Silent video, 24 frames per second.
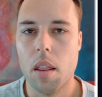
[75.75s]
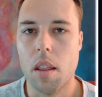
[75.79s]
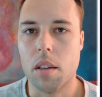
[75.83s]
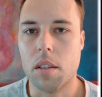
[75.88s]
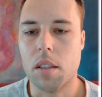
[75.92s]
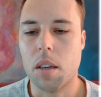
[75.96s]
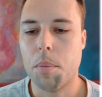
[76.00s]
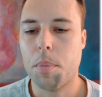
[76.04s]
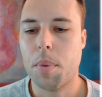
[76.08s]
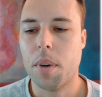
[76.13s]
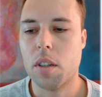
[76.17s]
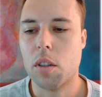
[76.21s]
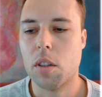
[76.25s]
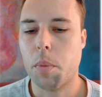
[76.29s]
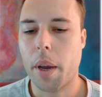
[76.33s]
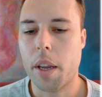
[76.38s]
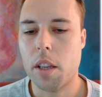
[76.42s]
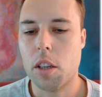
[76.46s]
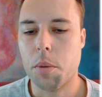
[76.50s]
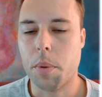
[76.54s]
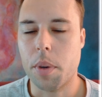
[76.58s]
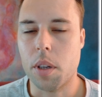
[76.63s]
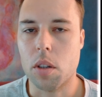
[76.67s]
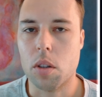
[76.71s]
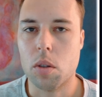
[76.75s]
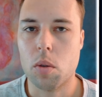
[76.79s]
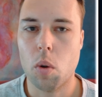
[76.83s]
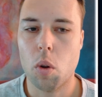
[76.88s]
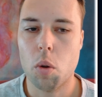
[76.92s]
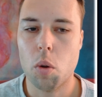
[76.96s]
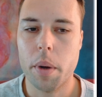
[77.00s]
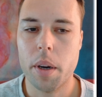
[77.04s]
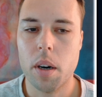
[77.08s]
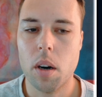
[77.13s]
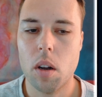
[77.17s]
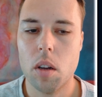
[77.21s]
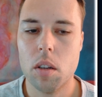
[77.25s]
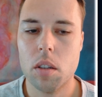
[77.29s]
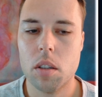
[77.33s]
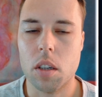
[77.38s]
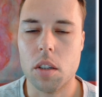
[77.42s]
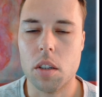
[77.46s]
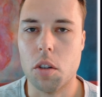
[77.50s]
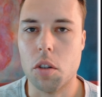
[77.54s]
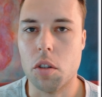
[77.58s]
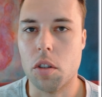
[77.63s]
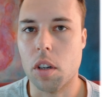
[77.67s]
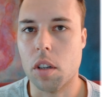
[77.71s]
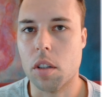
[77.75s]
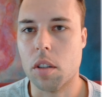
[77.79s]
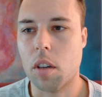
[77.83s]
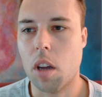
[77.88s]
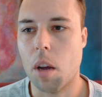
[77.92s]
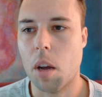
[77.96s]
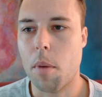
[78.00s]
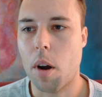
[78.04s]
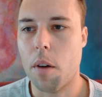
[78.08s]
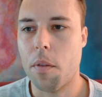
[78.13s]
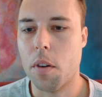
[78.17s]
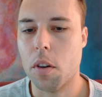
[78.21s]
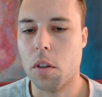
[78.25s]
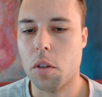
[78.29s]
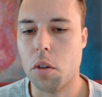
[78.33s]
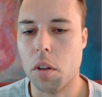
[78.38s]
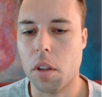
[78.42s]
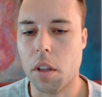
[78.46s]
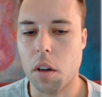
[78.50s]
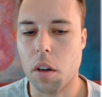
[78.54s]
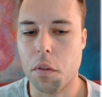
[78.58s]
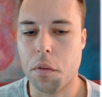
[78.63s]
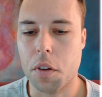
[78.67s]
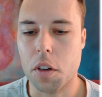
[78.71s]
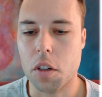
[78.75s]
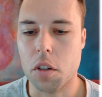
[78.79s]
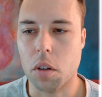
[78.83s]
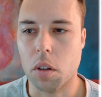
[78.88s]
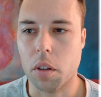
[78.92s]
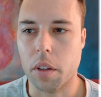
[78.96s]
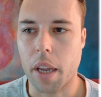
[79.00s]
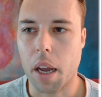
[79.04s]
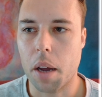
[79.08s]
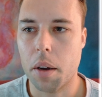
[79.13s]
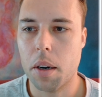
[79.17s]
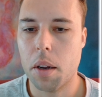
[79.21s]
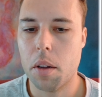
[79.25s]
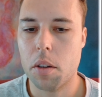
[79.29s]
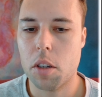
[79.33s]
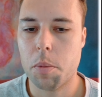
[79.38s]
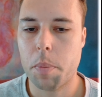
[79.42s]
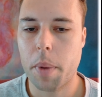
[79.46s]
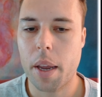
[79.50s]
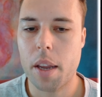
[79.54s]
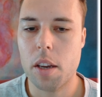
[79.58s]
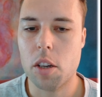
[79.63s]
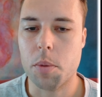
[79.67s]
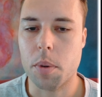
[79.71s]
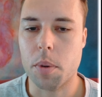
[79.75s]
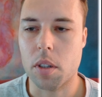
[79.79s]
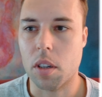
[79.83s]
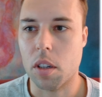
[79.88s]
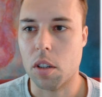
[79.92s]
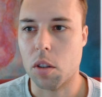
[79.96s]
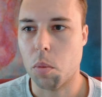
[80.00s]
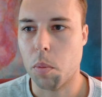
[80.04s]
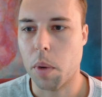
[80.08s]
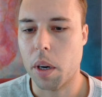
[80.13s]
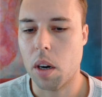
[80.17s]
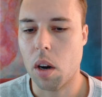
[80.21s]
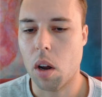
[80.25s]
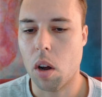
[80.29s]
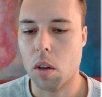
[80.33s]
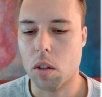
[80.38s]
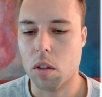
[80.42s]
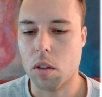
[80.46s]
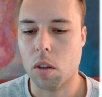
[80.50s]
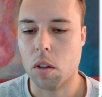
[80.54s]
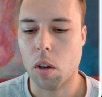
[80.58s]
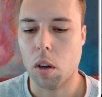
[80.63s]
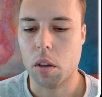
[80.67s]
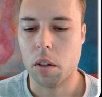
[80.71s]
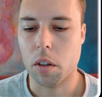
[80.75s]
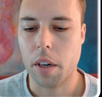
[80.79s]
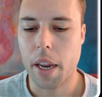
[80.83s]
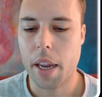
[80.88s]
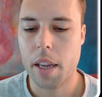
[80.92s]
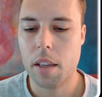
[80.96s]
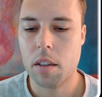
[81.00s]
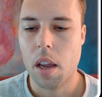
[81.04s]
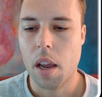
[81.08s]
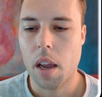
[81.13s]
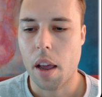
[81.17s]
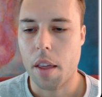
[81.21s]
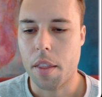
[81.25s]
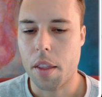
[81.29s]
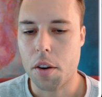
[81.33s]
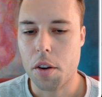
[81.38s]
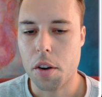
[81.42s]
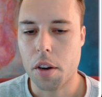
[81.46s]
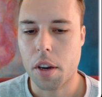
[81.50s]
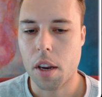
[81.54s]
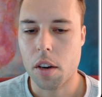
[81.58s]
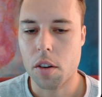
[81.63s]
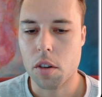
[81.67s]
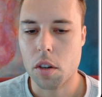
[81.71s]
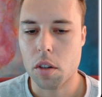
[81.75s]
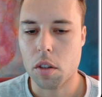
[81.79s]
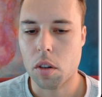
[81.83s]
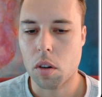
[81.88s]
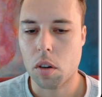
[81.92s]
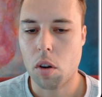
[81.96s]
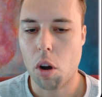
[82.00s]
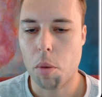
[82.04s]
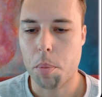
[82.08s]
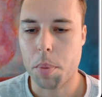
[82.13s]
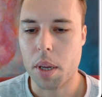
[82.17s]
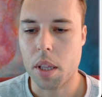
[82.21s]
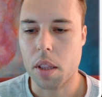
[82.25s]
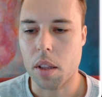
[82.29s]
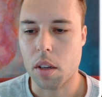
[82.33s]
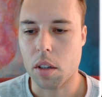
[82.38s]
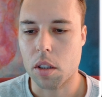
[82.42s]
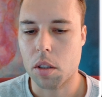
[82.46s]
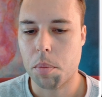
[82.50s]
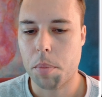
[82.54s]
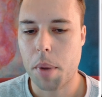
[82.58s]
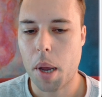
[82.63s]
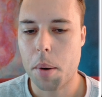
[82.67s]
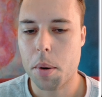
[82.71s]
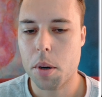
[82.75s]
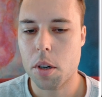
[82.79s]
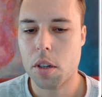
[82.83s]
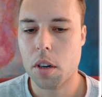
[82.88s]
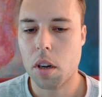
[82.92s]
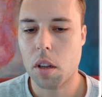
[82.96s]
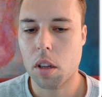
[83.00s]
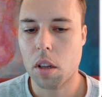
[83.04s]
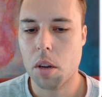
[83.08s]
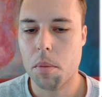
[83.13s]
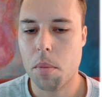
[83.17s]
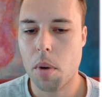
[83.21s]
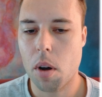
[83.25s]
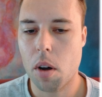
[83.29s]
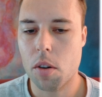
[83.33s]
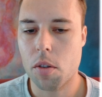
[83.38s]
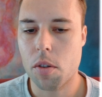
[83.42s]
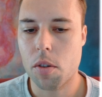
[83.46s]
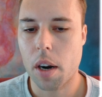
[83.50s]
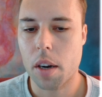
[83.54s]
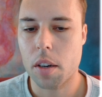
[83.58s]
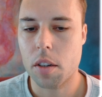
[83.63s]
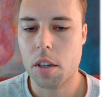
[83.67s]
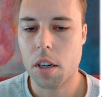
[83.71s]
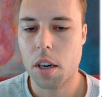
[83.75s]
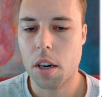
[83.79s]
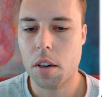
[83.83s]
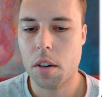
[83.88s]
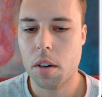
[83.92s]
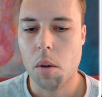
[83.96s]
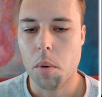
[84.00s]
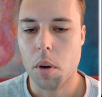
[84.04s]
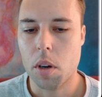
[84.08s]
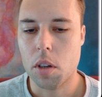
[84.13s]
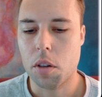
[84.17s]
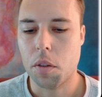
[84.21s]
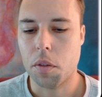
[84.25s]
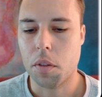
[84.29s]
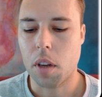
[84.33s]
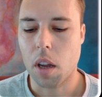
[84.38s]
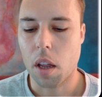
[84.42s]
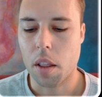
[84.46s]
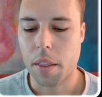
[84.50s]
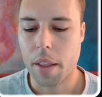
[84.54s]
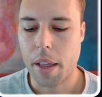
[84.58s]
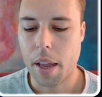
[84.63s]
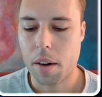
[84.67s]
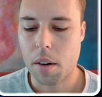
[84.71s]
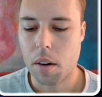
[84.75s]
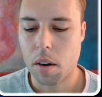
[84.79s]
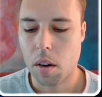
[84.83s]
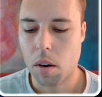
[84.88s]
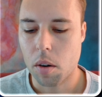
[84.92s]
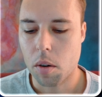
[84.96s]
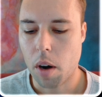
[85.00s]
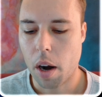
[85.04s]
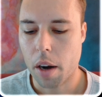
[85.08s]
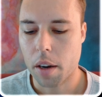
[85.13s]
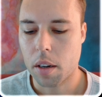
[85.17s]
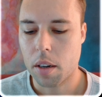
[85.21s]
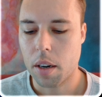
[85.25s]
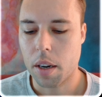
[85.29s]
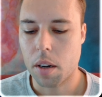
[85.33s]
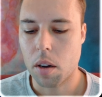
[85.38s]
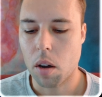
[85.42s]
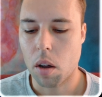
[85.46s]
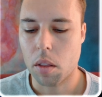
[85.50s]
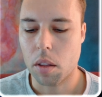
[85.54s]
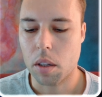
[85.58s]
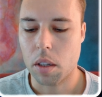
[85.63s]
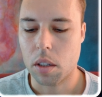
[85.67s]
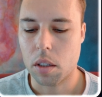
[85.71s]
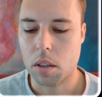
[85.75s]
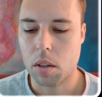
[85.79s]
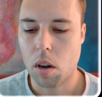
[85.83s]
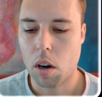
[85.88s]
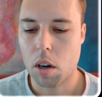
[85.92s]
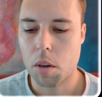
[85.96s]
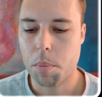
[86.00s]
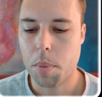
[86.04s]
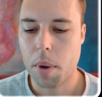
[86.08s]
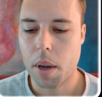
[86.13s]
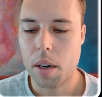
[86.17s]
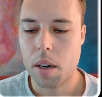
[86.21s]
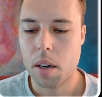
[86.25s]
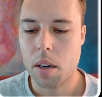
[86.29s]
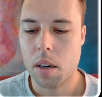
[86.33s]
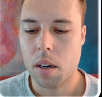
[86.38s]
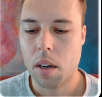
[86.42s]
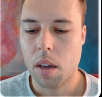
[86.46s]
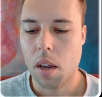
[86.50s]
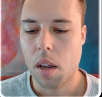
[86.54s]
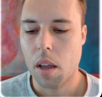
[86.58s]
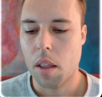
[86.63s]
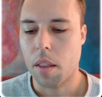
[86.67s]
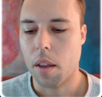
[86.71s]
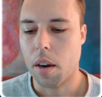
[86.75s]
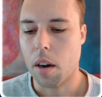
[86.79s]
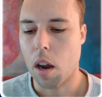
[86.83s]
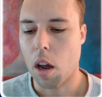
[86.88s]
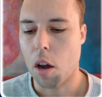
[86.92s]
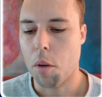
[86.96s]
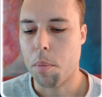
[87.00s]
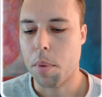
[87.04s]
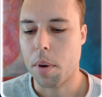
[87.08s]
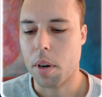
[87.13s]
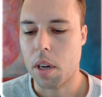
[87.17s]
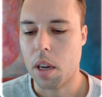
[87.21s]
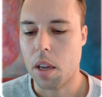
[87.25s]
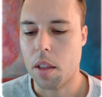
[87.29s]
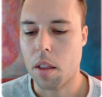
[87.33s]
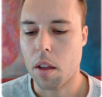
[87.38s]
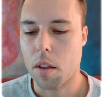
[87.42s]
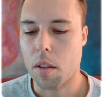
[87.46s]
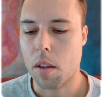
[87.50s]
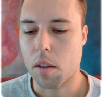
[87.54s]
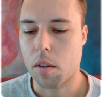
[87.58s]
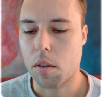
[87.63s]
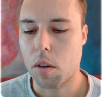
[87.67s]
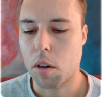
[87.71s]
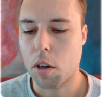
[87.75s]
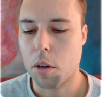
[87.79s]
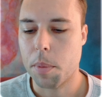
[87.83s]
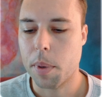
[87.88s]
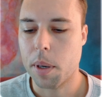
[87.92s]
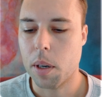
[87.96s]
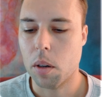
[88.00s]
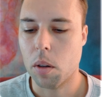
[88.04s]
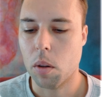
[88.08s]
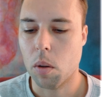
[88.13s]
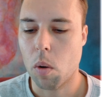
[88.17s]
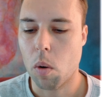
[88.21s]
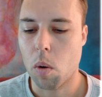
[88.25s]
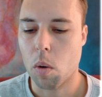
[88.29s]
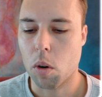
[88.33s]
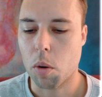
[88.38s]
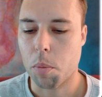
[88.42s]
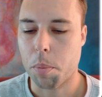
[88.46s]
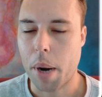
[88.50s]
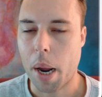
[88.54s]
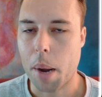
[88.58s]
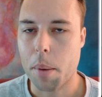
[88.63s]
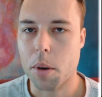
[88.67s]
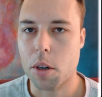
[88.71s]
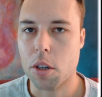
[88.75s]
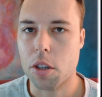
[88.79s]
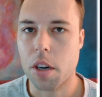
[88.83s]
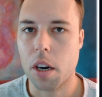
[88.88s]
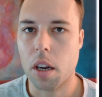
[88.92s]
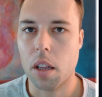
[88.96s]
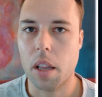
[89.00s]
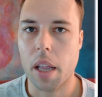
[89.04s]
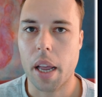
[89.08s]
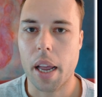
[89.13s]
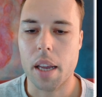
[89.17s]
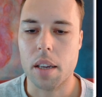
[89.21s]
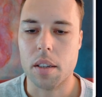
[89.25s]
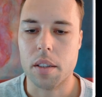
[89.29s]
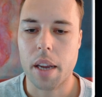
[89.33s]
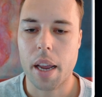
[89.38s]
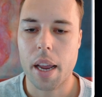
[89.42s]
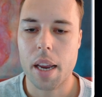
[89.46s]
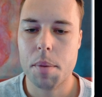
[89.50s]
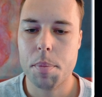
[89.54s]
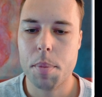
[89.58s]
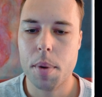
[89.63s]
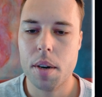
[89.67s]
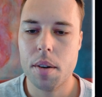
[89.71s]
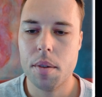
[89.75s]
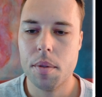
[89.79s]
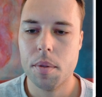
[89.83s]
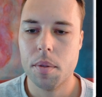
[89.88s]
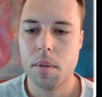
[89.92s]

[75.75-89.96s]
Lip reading: The simplest way to install Winhance is to just come over to the official downloads page, which is winhance.net. And then you can just copy this PowerShell command right here. Once you've done that, right click on the Start button, then open either the terminal or PowerShell as admin,